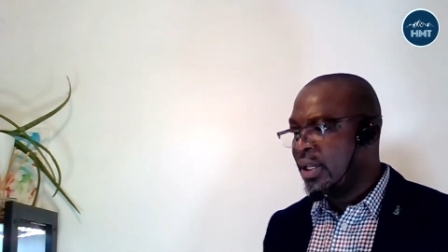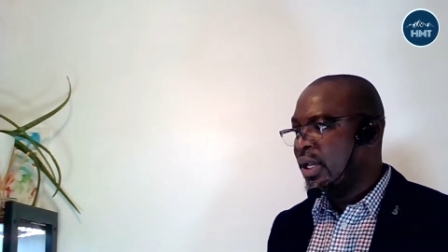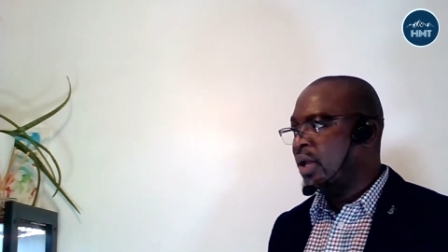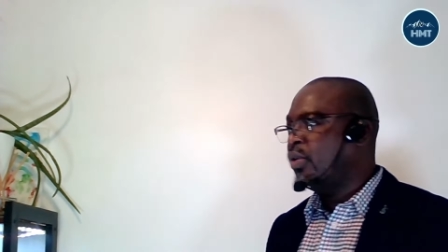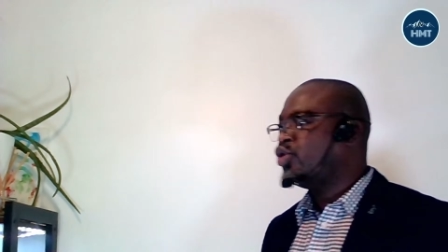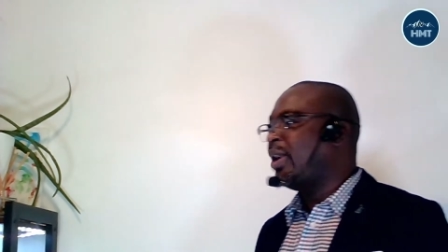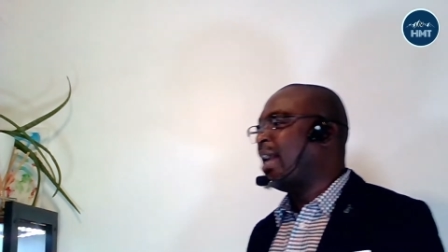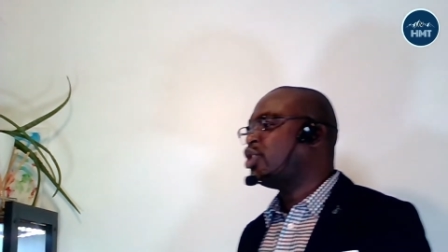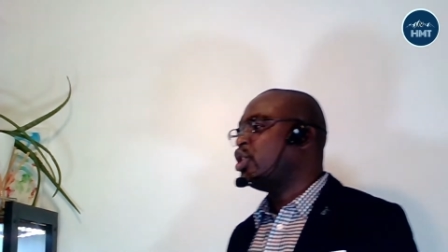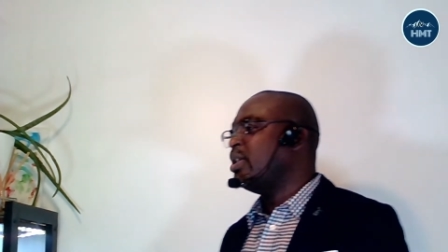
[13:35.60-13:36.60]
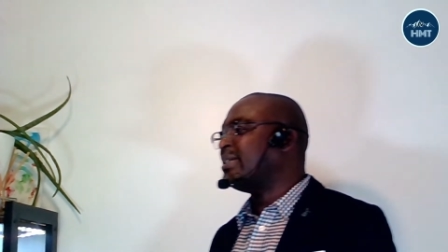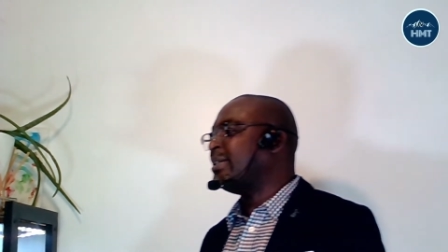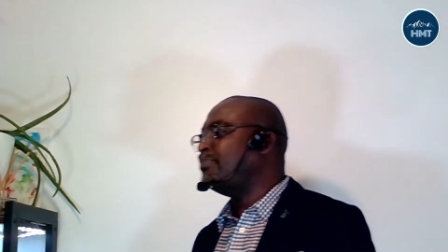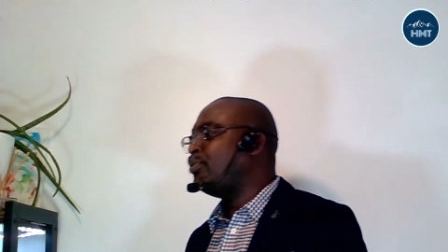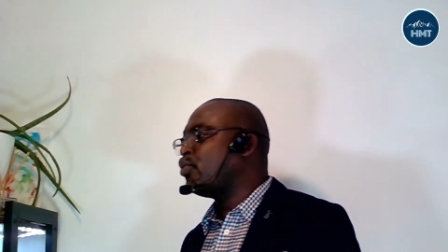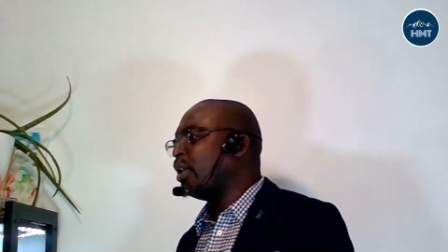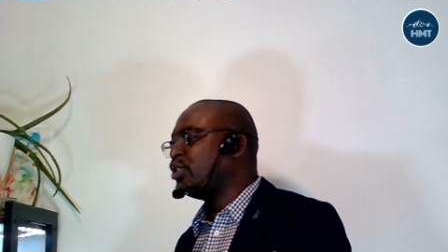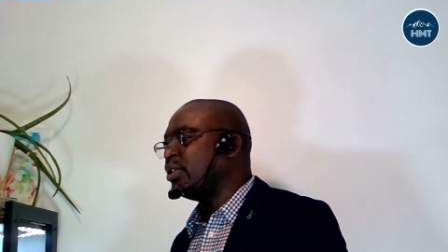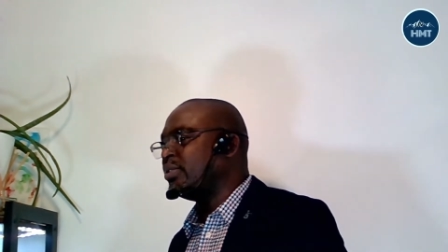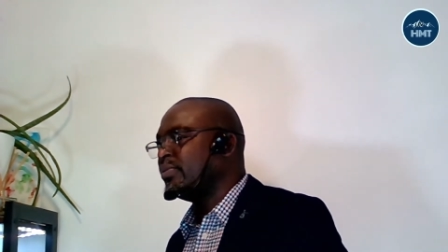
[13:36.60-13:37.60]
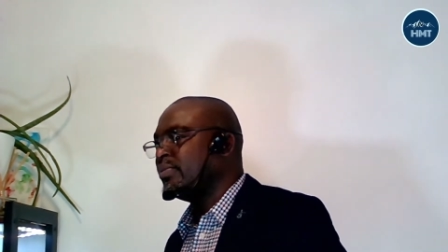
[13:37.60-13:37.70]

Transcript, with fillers: And I want to ask you a simple question